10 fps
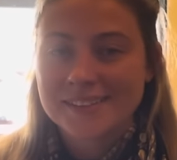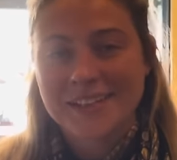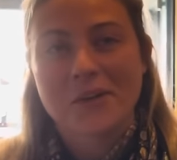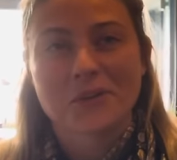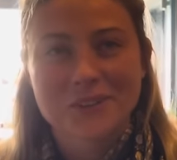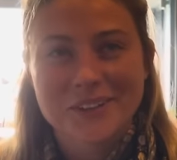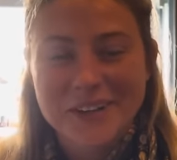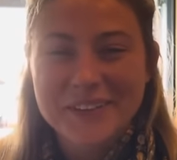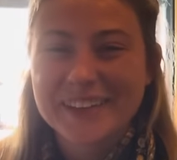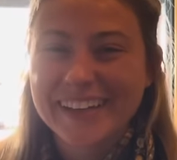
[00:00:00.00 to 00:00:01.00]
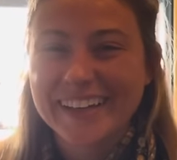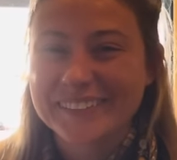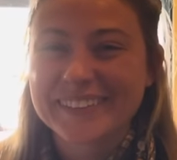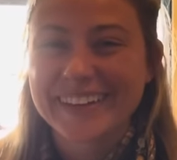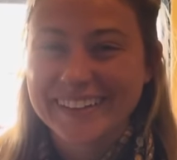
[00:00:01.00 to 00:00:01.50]
Say older. I mean,
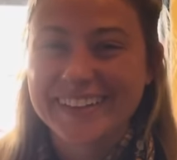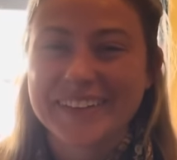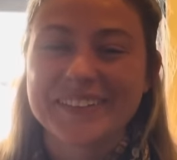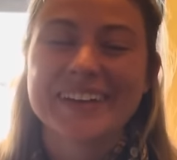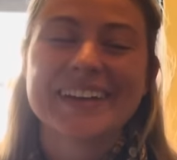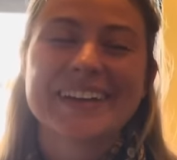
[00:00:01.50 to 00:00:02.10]
I'm getting, you know,